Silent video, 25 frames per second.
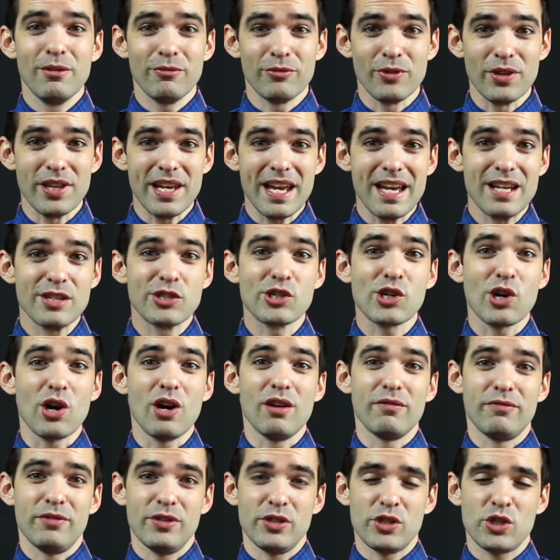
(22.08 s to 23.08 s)
for the Edge
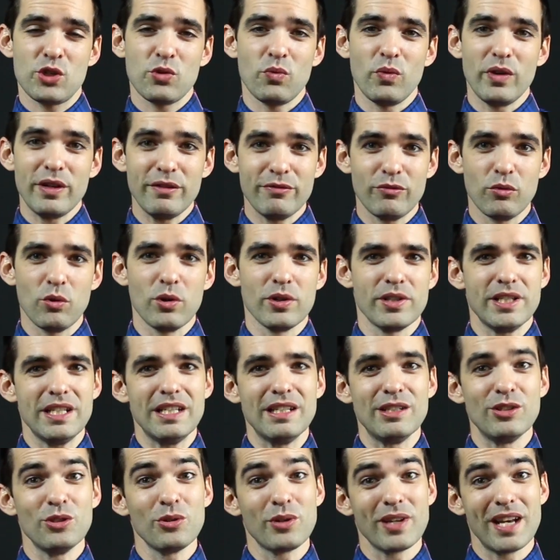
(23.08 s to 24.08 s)
Conference
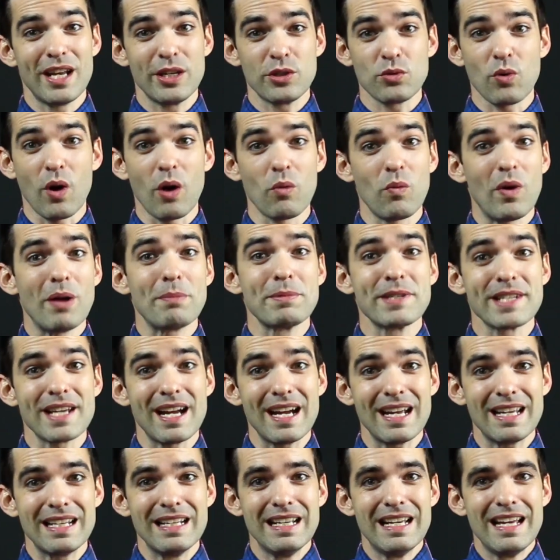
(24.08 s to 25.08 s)
2014. You can head to our
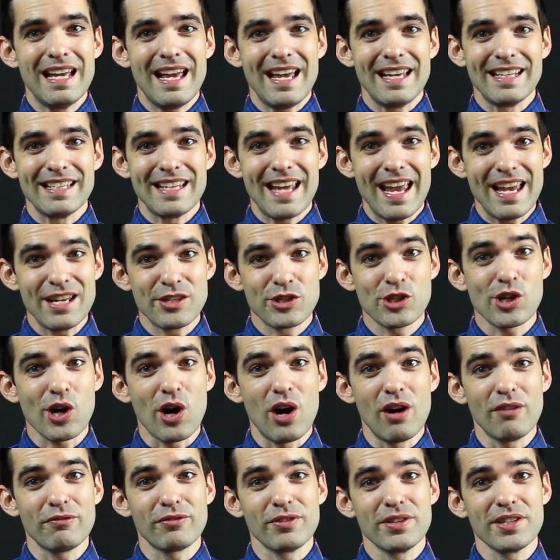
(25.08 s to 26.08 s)
website at
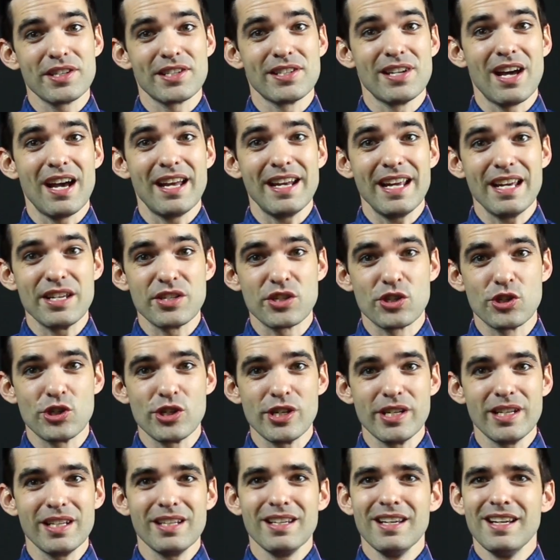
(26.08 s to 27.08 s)

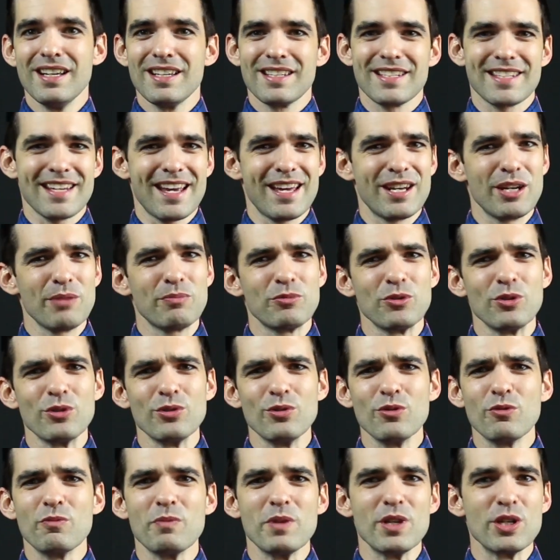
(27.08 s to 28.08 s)
edgeconference.sg, sign up your
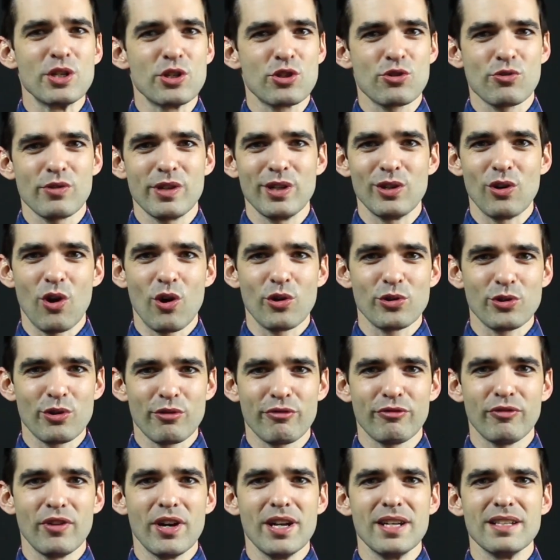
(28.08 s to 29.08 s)
youth ministry and all your
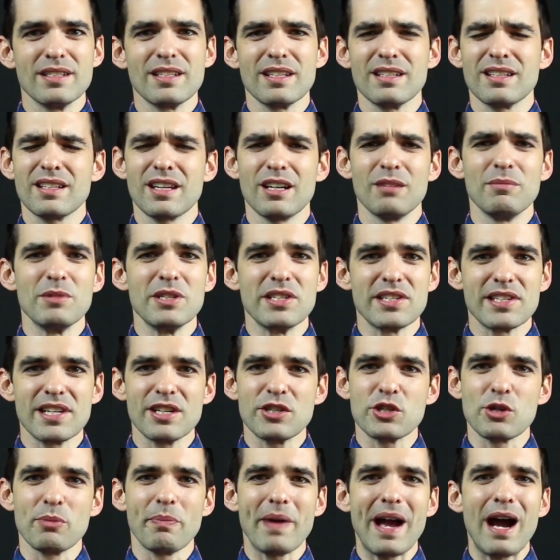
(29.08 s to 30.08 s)
friends. It's going to be
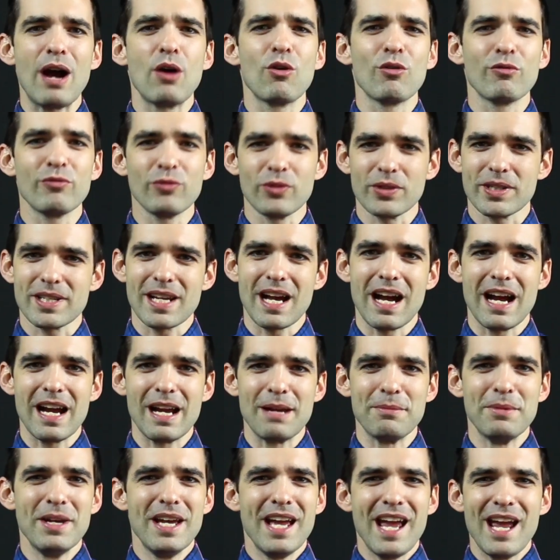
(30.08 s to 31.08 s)
such a powerful time,
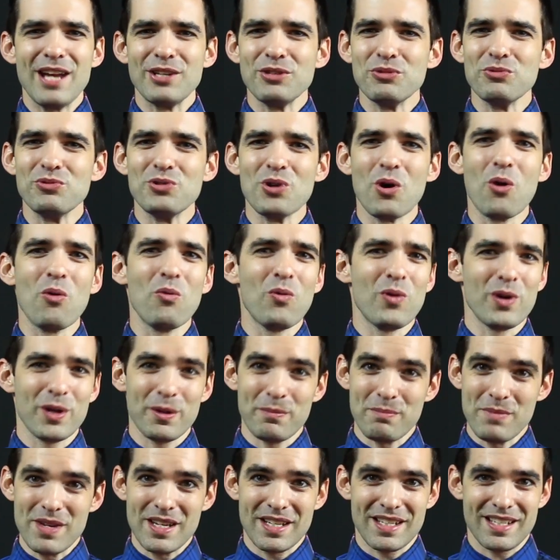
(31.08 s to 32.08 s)
and you don't want to
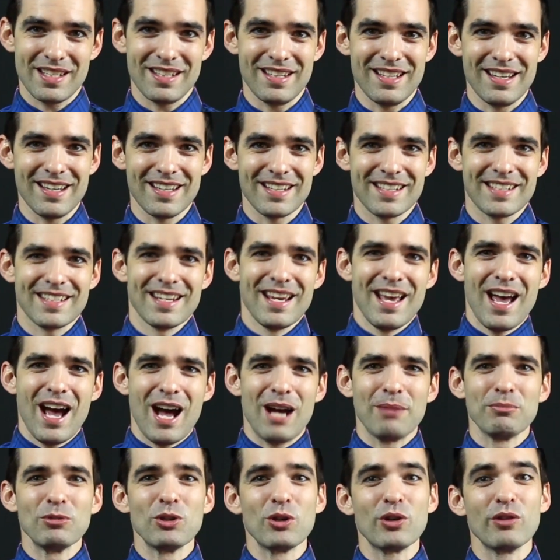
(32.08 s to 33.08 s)
miss this.
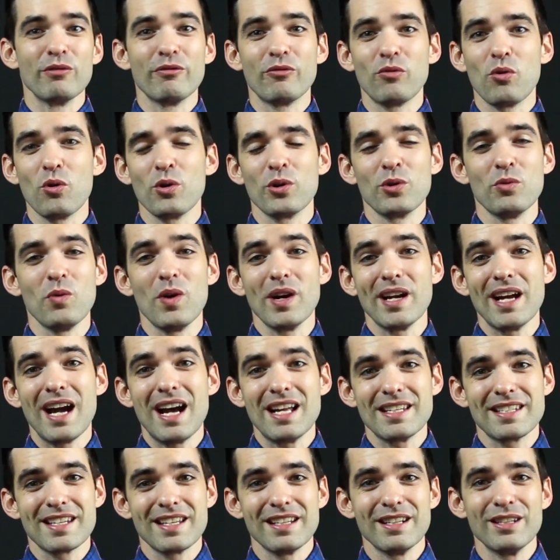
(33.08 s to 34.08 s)
I'm looking forward to what
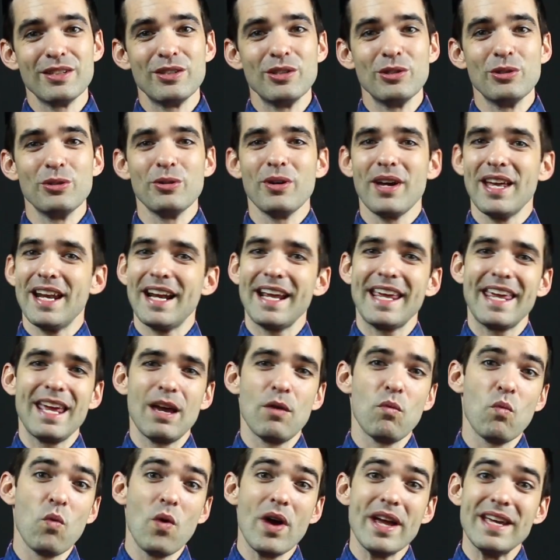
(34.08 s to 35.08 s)
God's going to do, and I
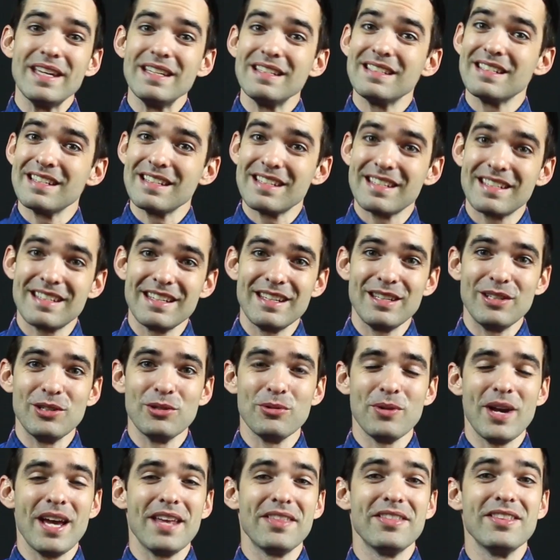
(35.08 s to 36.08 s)
can't wait to see you
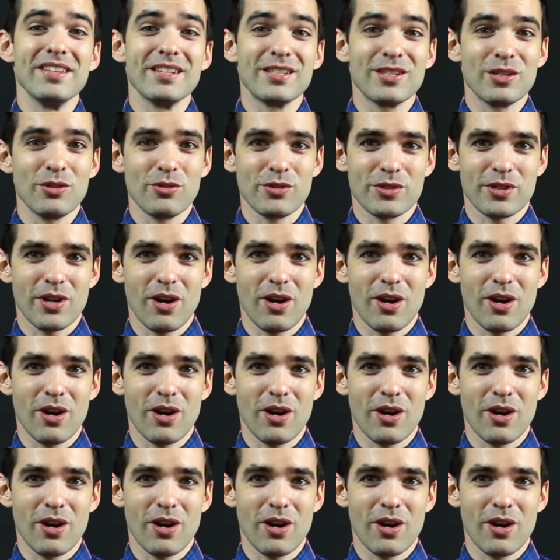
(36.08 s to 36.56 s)
at this year's